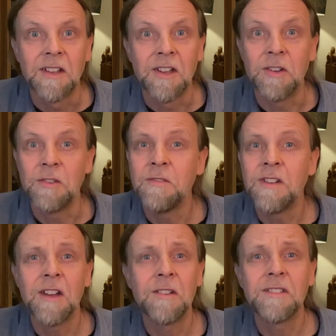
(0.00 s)
who
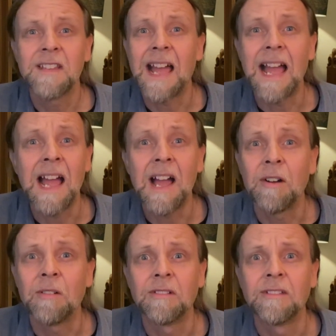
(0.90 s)
knows how?